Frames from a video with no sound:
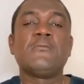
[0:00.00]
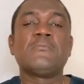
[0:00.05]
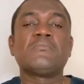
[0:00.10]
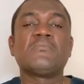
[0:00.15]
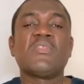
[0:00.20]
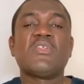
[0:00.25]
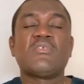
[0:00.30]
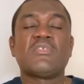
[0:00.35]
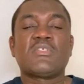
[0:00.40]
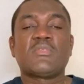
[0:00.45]

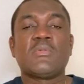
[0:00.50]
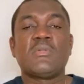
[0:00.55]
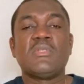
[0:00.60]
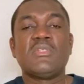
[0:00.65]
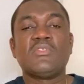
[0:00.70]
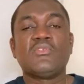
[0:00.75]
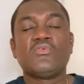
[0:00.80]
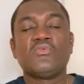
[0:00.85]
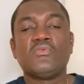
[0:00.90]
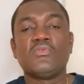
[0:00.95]

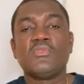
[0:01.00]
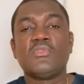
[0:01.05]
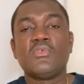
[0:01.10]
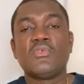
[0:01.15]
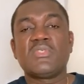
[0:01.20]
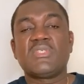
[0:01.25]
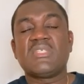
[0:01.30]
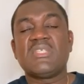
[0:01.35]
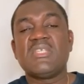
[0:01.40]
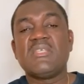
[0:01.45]
responding to
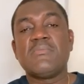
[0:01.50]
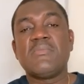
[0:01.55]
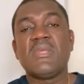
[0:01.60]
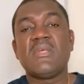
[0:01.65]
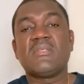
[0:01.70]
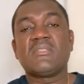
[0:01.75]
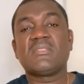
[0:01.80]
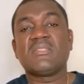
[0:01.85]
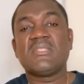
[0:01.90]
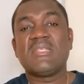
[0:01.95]
those
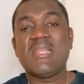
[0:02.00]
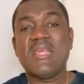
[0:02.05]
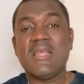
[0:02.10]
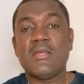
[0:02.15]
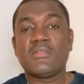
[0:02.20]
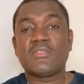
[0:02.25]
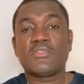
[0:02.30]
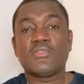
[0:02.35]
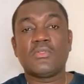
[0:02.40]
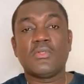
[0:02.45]
emails
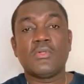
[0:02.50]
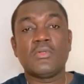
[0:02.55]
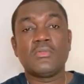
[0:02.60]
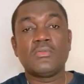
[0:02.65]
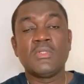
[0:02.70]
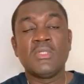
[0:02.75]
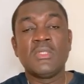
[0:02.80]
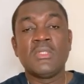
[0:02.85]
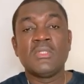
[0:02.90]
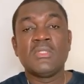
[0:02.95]
now.
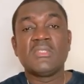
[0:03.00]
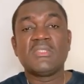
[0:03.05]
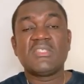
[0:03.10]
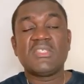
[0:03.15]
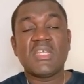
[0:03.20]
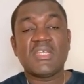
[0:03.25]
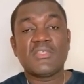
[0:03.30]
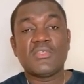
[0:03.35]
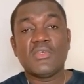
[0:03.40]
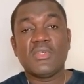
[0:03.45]
So
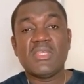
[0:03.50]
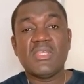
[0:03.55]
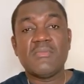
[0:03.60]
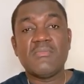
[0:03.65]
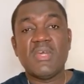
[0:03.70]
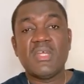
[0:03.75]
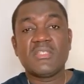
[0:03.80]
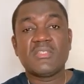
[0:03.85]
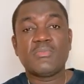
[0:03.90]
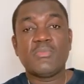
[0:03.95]
check your
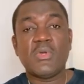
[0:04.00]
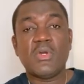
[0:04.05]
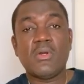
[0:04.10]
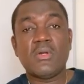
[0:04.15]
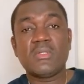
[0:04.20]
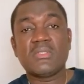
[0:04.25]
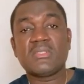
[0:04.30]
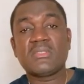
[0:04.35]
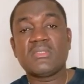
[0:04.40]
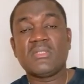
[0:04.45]
emails,
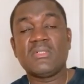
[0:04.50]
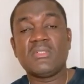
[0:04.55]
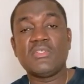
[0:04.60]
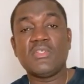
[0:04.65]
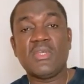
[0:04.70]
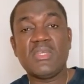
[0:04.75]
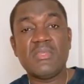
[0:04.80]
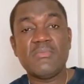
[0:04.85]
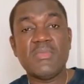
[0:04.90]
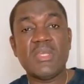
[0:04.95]
boss, or
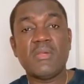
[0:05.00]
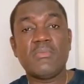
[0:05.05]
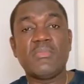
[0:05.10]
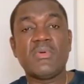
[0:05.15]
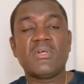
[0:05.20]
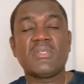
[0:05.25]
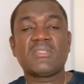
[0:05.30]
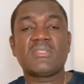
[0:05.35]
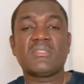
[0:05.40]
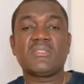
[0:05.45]
your email,
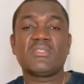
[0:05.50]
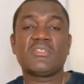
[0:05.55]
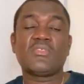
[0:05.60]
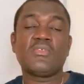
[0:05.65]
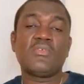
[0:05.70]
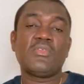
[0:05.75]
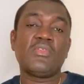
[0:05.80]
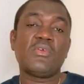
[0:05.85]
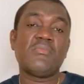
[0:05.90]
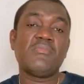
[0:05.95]
boss, and
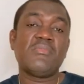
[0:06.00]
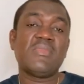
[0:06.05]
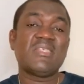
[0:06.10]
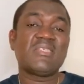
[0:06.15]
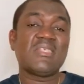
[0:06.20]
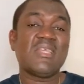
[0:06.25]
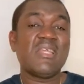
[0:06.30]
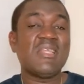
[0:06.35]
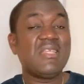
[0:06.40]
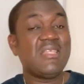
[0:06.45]
so you don't
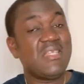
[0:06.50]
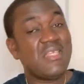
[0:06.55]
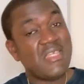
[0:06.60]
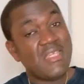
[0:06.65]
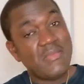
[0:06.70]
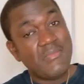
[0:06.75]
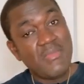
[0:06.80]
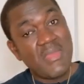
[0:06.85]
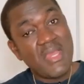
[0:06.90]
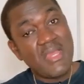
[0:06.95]
miss any
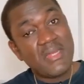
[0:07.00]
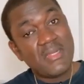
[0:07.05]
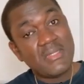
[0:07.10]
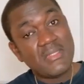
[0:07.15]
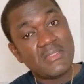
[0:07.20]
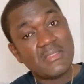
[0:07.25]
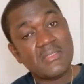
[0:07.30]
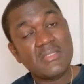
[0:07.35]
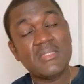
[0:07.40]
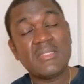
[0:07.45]

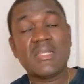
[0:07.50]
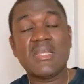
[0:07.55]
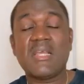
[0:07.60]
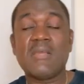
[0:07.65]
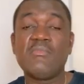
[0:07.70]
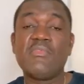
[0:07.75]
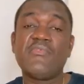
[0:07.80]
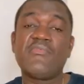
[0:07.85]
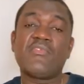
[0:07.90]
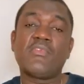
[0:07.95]
email
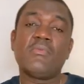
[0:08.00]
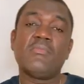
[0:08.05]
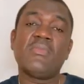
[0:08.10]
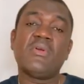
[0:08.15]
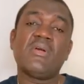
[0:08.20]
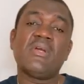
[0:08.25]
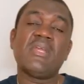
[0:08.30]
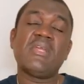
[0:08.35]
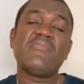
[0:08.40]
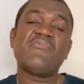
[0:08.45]
coming from
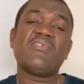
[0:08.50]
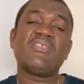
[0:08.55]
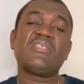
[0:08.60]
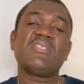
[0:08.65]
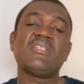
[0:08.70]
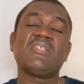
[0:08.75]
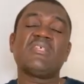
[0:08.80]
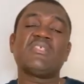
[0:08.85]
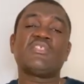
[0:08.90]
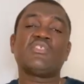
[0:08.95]

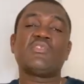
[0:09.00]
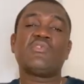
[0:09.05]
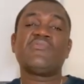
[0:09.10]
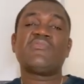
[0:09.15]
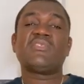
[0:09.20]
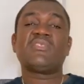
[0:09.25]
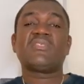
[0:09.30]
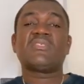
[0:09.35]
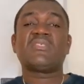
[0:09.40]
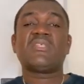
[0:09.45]
NVC National
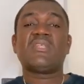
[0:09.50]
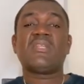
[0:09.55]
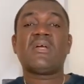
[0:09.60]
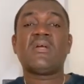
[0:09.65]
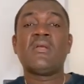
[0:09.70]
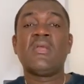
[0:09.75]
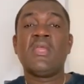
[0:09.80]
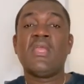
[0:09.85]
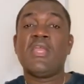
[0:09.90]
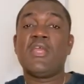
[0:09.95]
Visa Center.
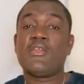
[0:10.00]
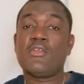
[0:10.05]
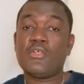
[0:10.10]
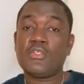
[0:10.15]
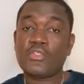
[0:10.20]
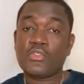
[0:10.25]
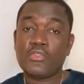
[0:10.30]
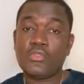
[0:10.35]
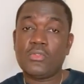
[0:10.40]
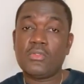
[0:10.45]
And
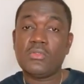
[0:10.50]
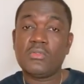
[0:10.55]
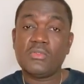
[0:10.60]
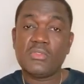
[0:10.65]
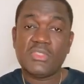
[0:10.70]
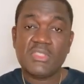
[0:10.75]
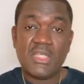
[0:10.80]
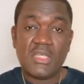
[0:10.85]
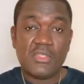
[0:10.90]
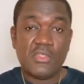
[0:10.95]
also
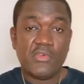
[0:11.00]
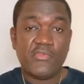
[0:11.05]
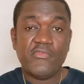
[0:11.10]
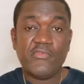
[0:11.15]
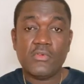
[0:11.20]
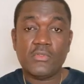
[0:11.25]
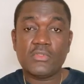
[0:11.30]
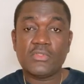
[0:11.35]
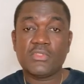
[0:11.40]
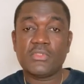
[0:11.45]
check your
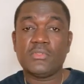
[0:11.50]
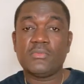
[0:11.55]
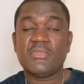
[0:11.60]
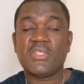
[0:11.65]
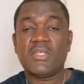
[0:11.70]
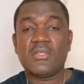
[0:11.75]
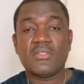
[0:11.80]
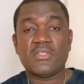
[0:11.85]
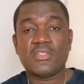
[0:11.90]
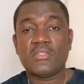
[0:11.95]
folder,
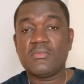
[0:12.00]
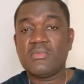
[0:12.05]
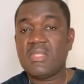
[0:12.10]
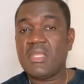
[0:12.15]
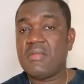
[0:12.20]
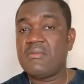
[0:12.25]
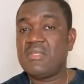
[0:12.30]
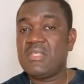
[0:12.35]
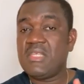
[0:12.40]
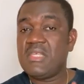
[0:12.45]
because
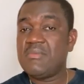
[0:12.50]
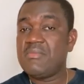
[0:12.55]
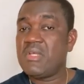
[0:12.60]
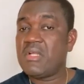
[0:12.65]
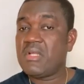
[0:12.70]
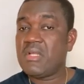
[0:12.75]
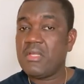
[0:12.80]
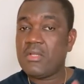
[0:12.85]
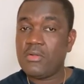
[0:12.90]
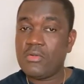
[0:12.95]
sometimes the
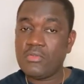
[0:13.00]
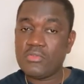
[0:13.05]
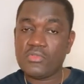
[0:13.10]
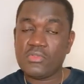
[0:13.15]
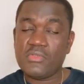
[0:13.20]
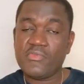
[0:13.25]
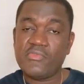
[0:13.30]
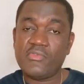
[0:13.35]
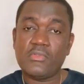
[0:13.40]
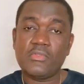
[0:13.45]
email can go
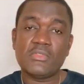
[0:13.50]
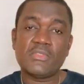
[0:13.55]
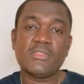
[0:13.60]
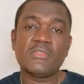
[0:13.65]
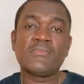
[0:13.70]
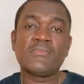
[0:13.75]
to the folder.